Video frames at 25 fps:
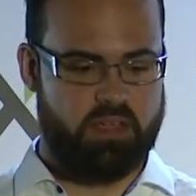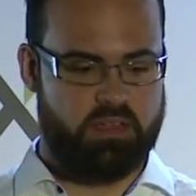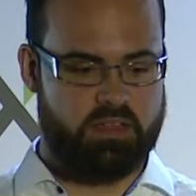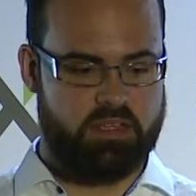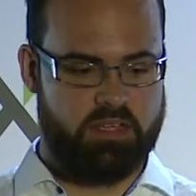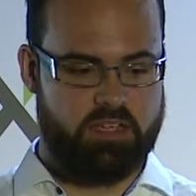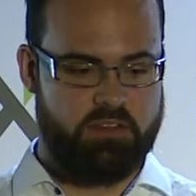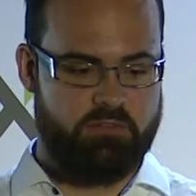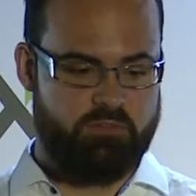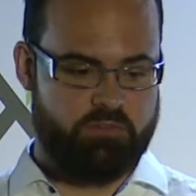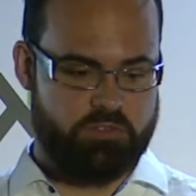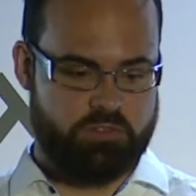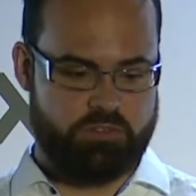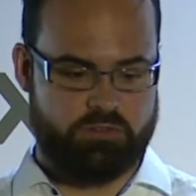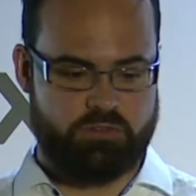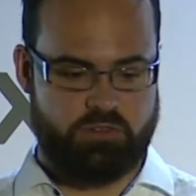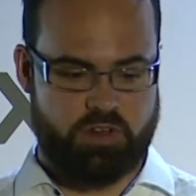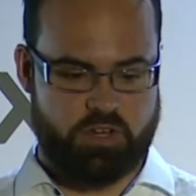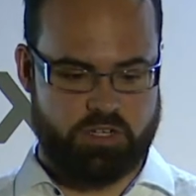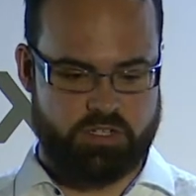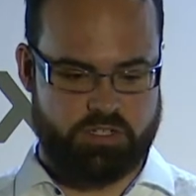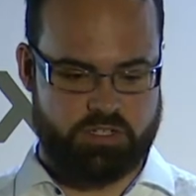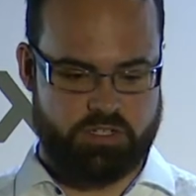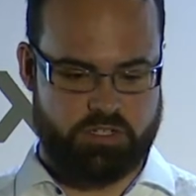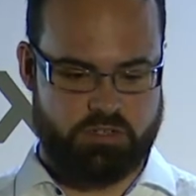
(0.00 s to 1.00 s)

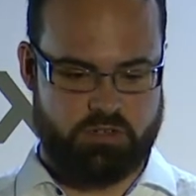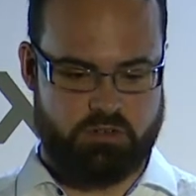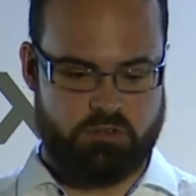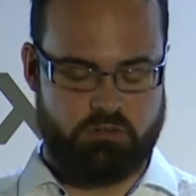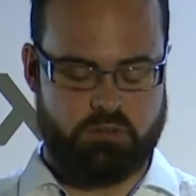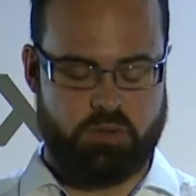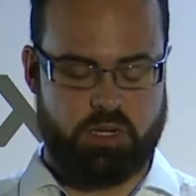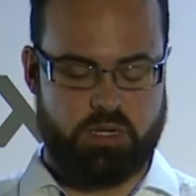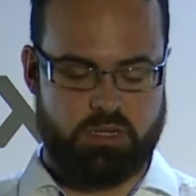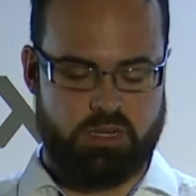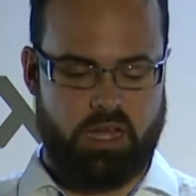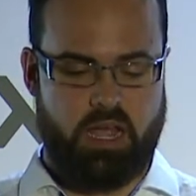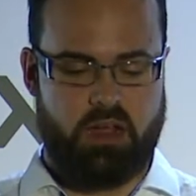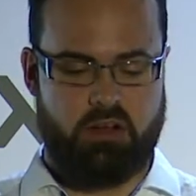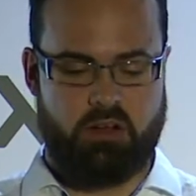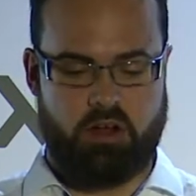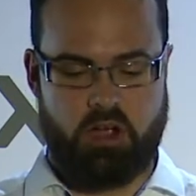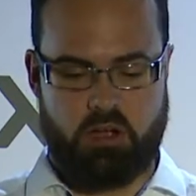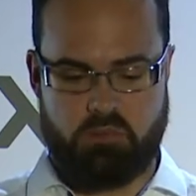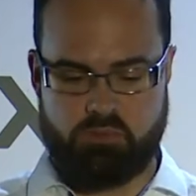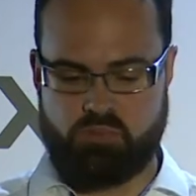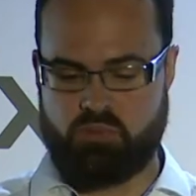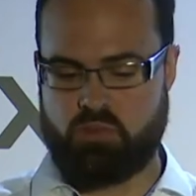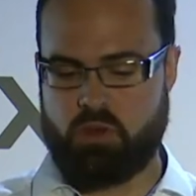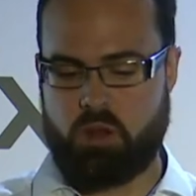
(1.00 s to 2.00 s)
infrastructure, or well, our
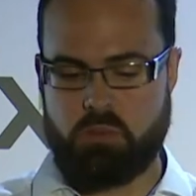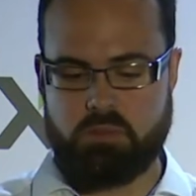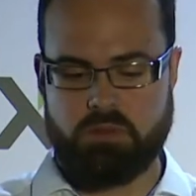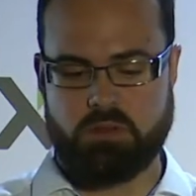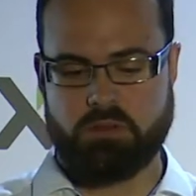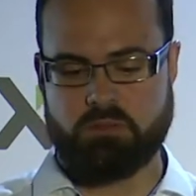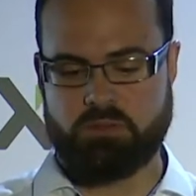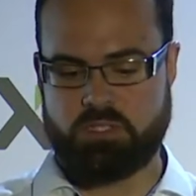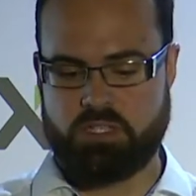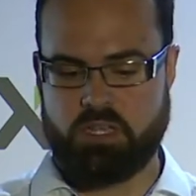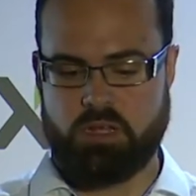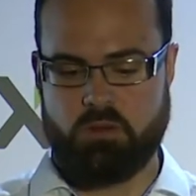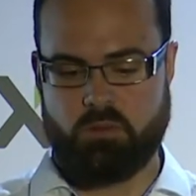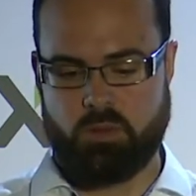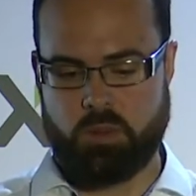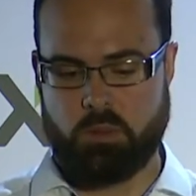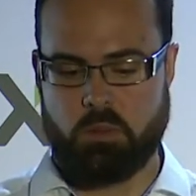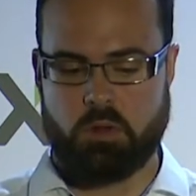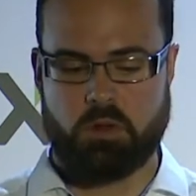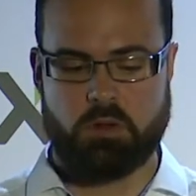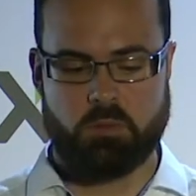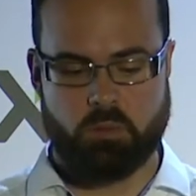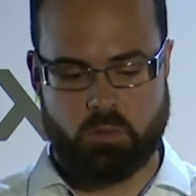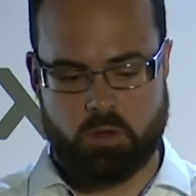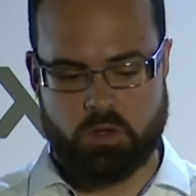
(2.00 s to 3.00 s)
problems that we
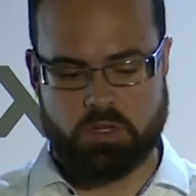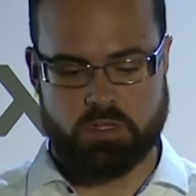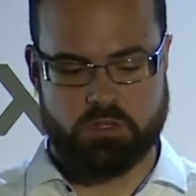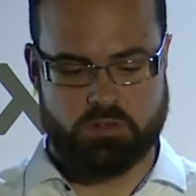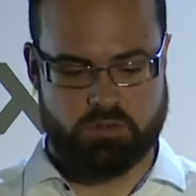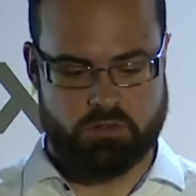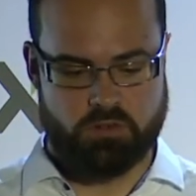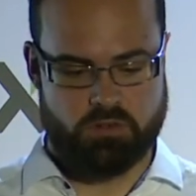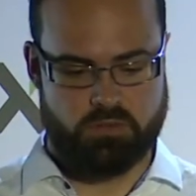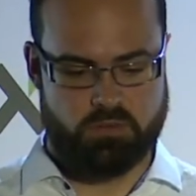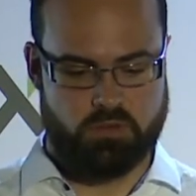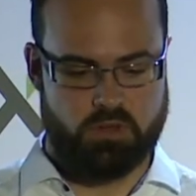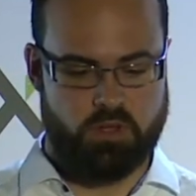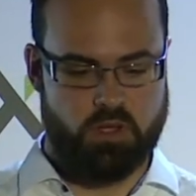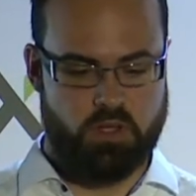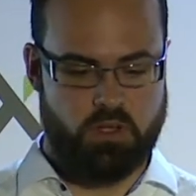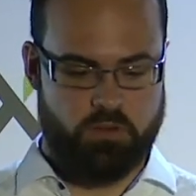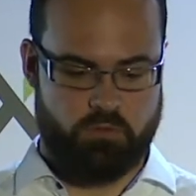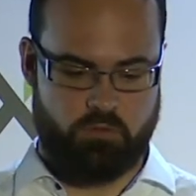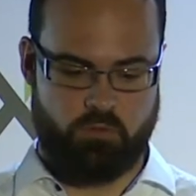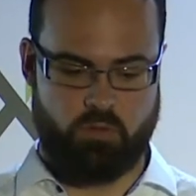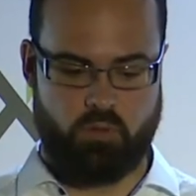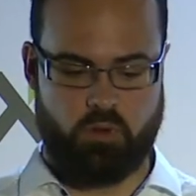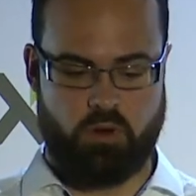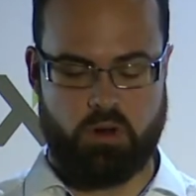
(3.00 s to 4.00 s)
want to monitor
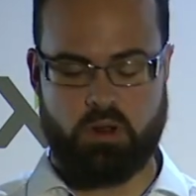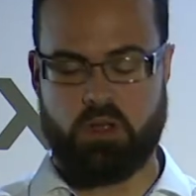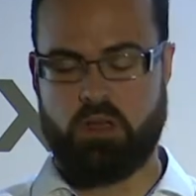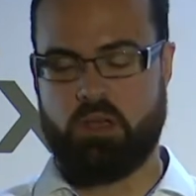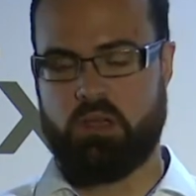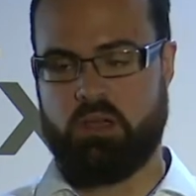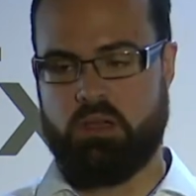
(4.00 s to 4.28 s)
for,